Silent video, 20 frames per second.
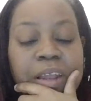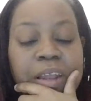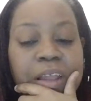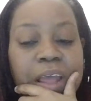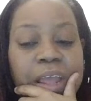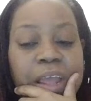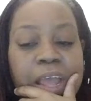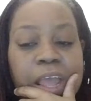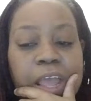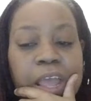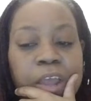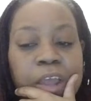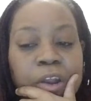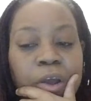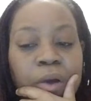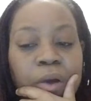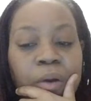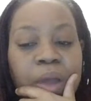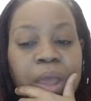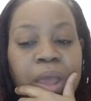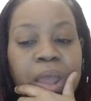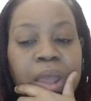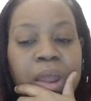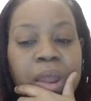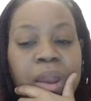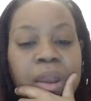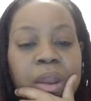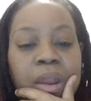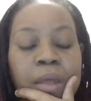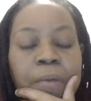Like,
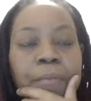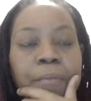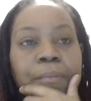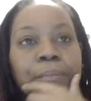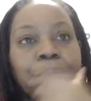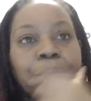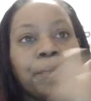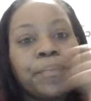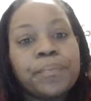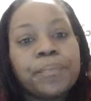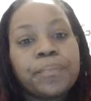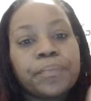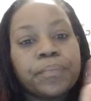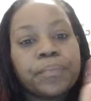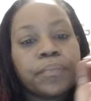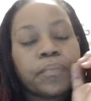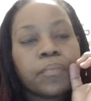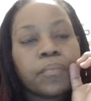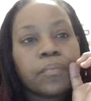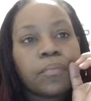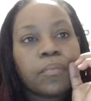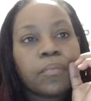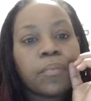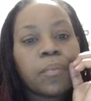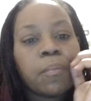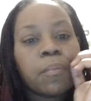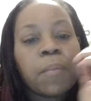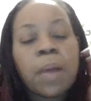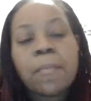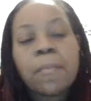and
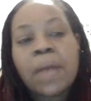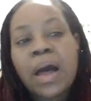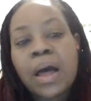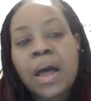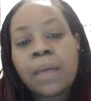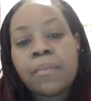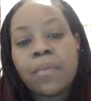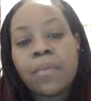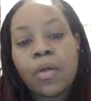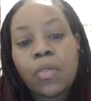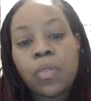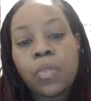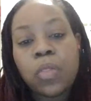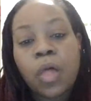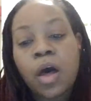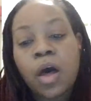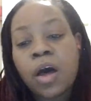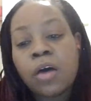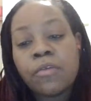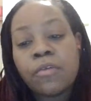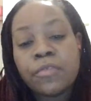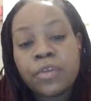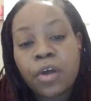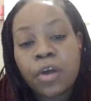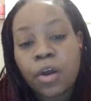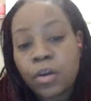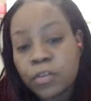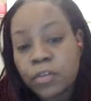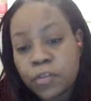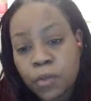my mom loved
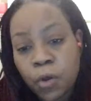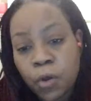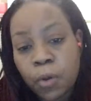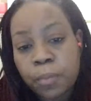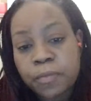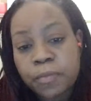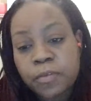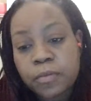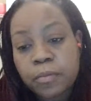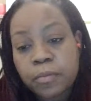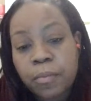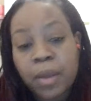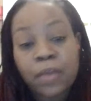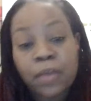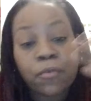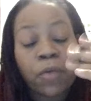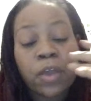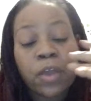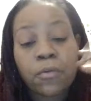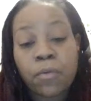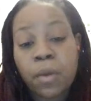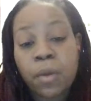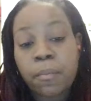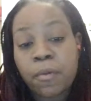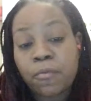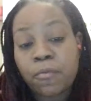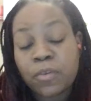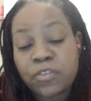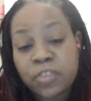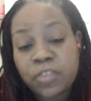her soaps. My great grandma,
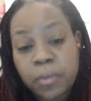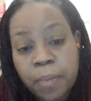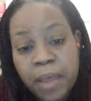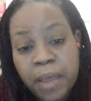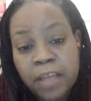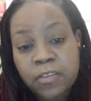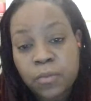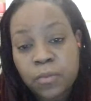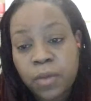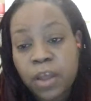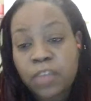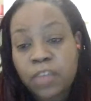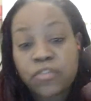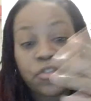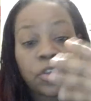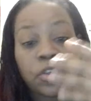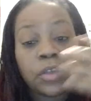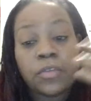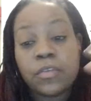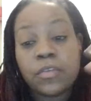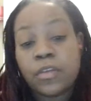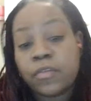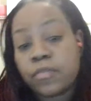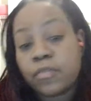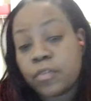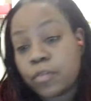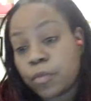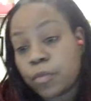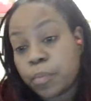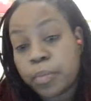when she passed away,
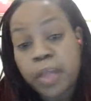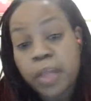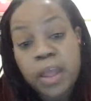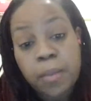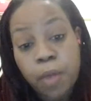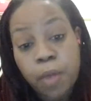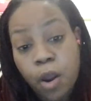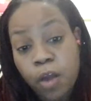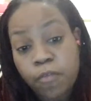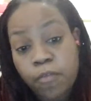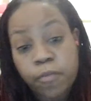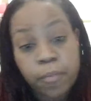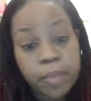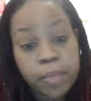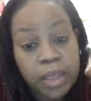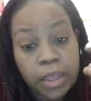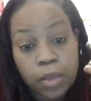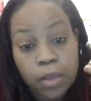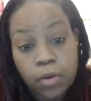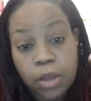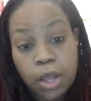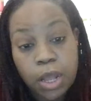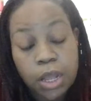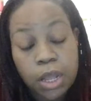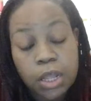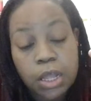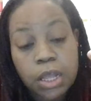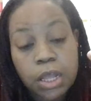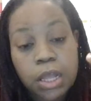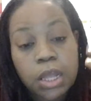you blame her for me. Okay.